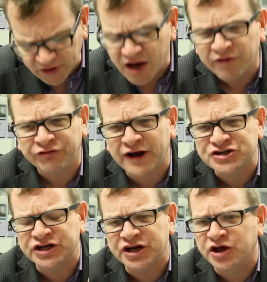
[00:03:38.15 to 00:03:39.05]
uh,
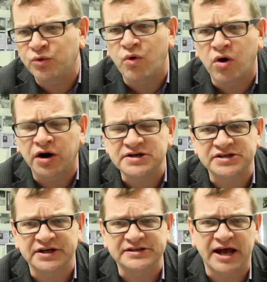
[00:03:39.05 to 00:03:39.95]
French and Indian War is
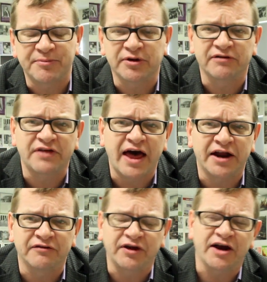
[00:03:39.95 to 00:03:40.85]
an example of
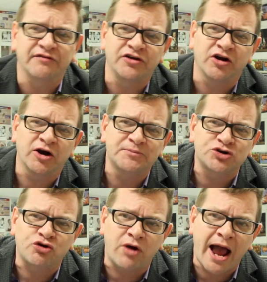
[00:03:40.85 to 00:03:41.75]
that, of kind of Europe's
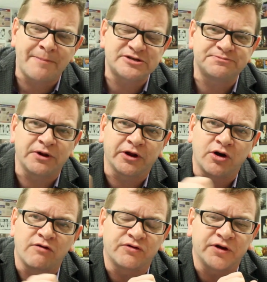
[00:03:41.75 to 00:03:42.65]
crap spilling
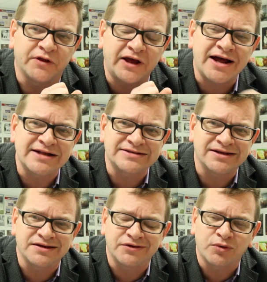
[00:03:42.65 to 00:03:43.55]
over in the
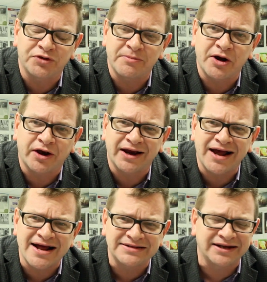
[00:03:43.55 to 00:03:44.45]
continent, in the North American
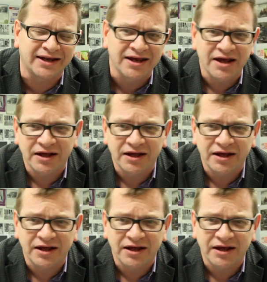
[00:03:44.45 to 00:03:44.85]
continent.